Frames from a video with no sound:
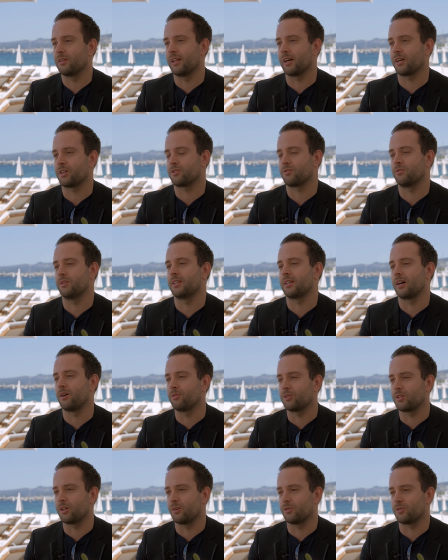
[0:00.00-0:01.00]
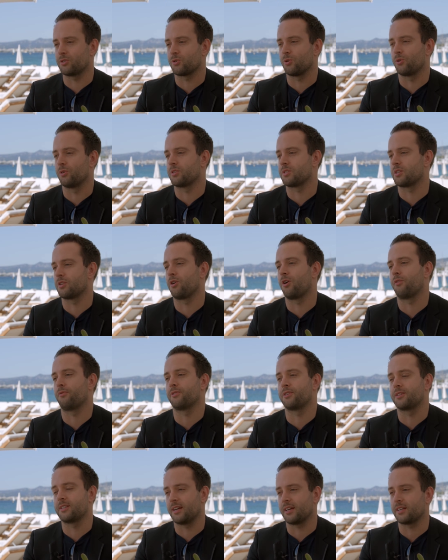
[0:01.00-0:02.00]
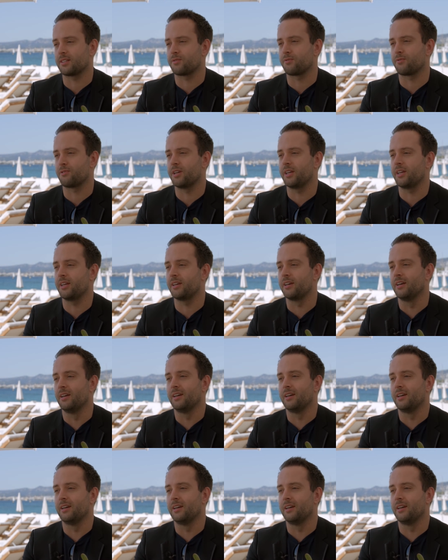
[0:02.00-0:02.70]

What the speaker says: luxury downtown stores and offer tax-free